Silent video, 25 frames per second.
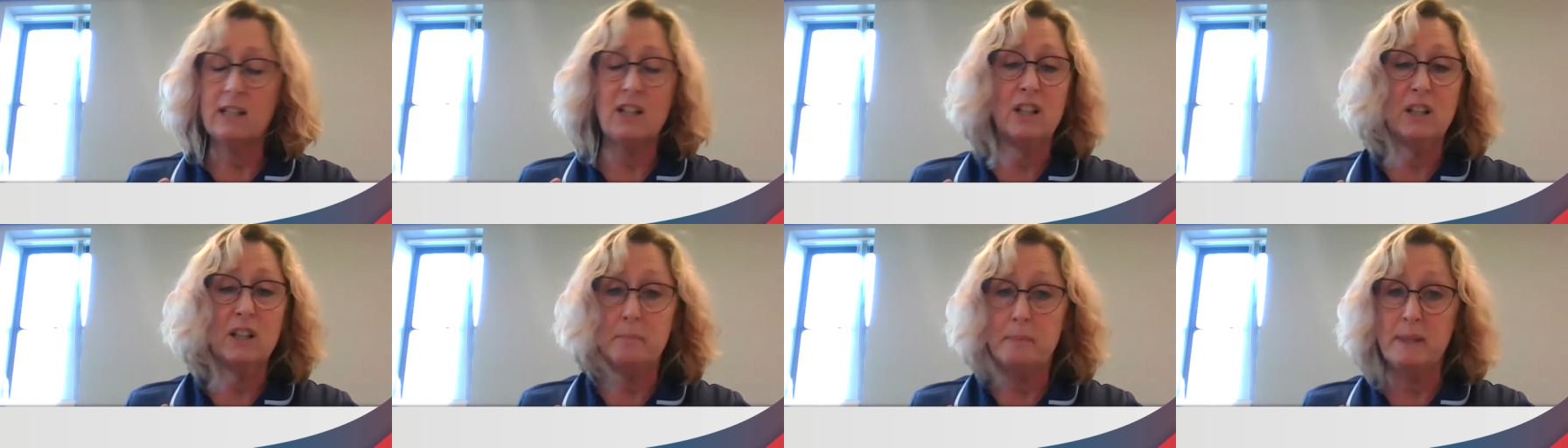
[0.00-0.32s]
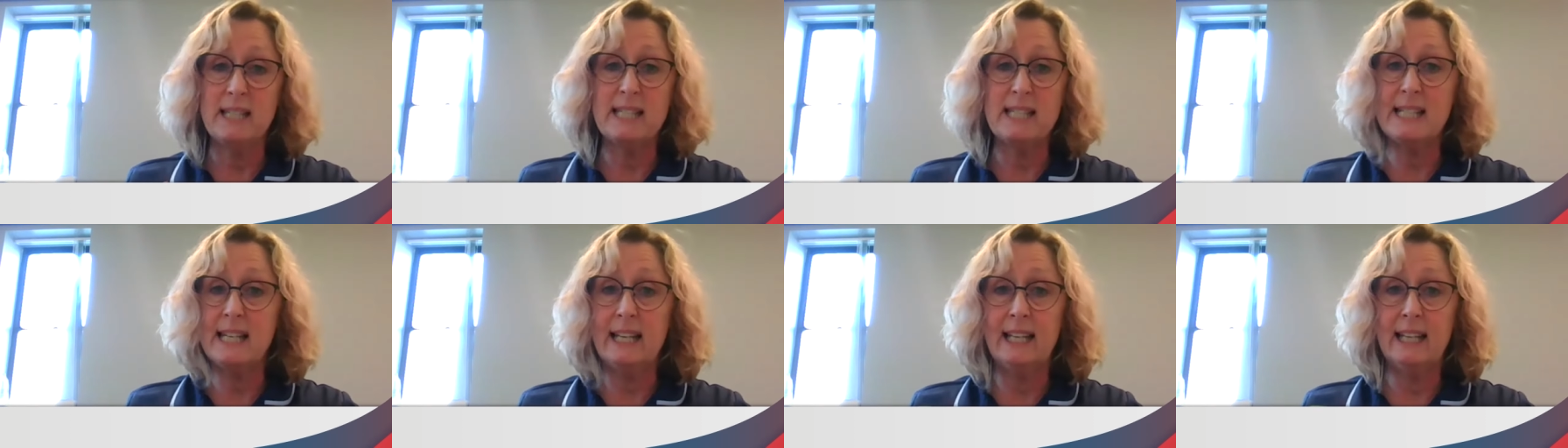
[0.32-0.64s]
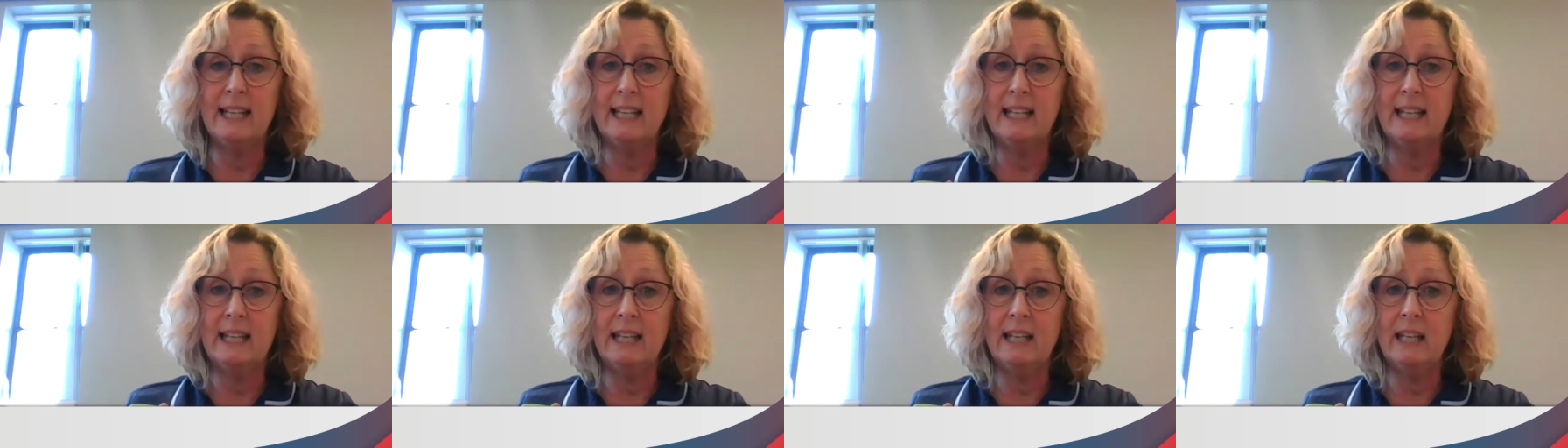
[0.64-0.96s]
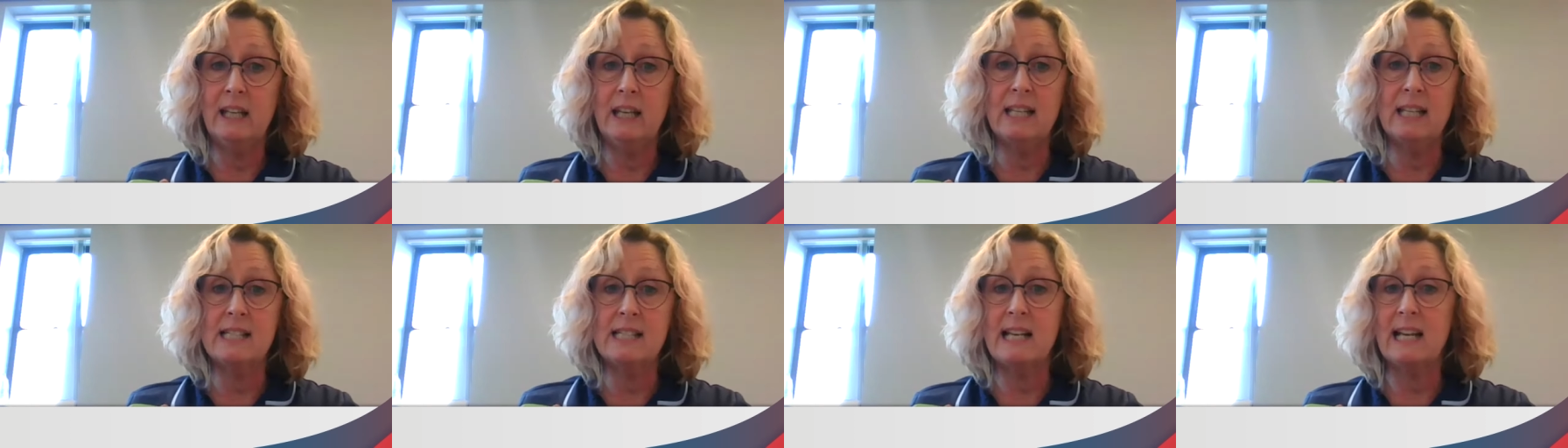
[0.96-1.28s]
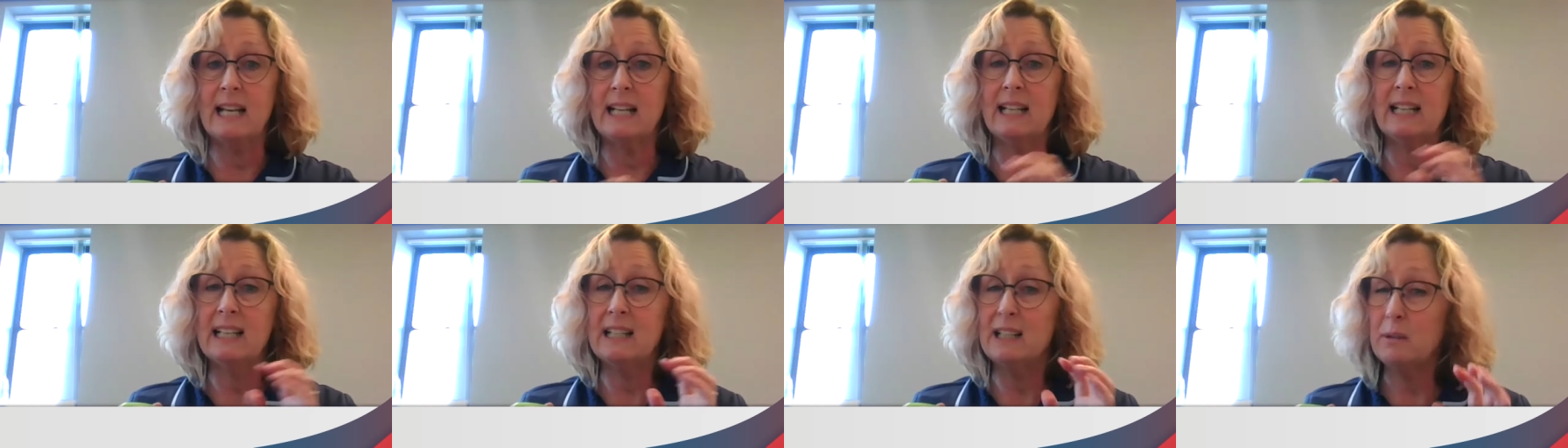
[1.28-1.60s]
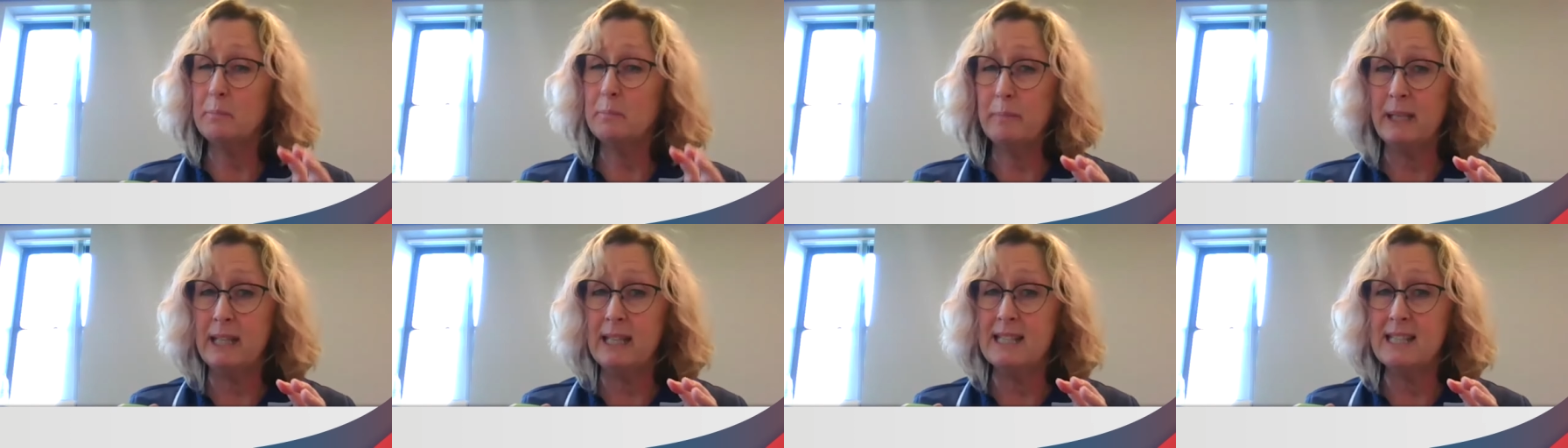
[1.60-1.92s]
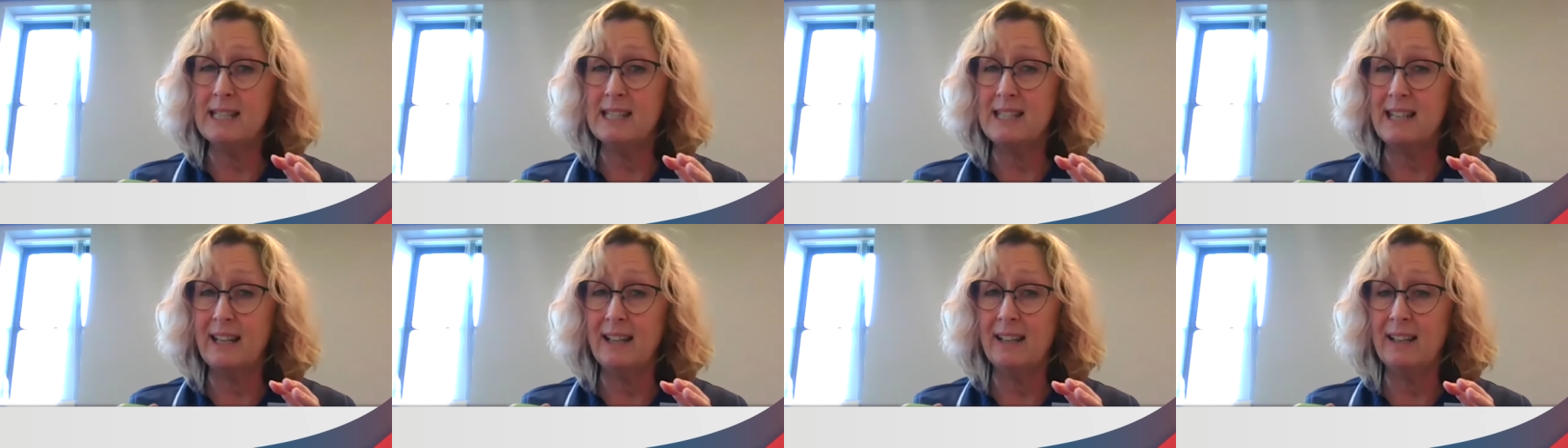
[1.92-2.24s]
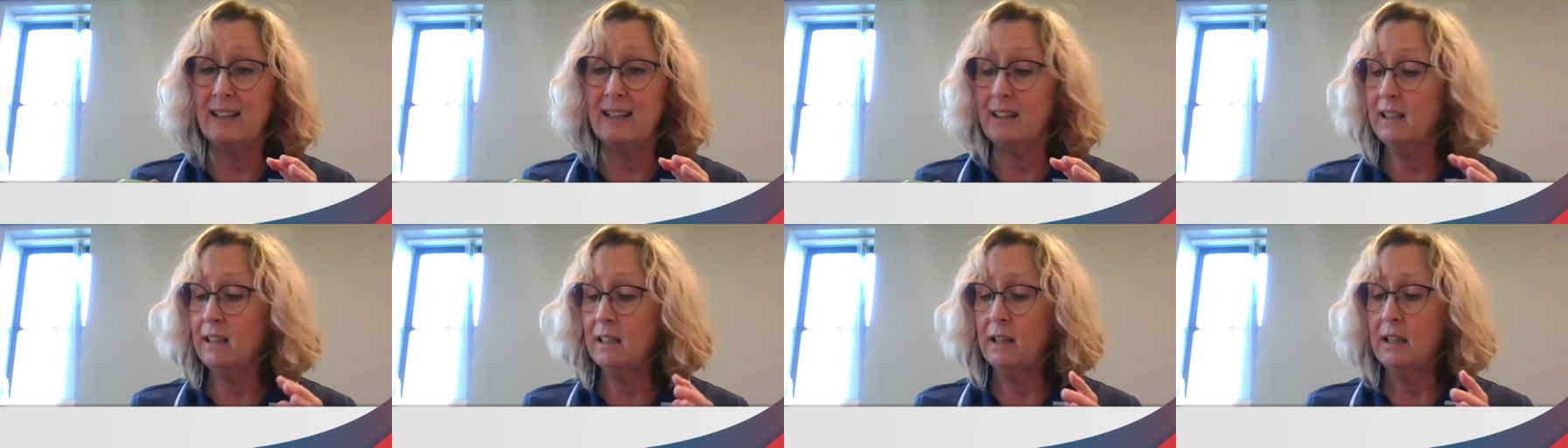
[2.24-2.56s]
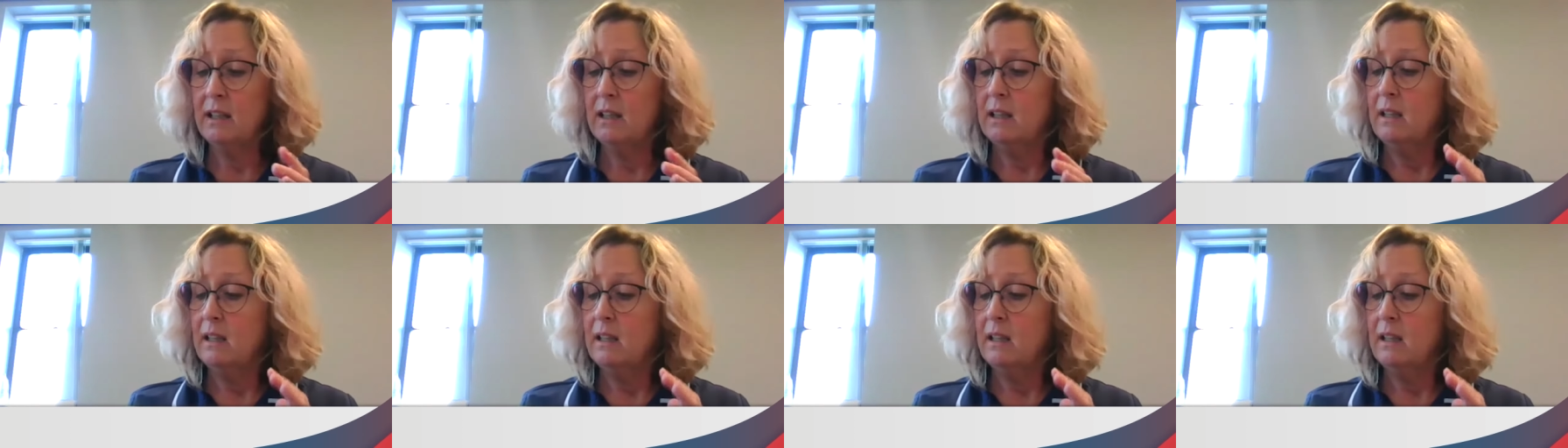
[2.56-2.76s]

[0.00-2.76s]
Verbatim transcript: going to be stingy. It's like a little bee sting.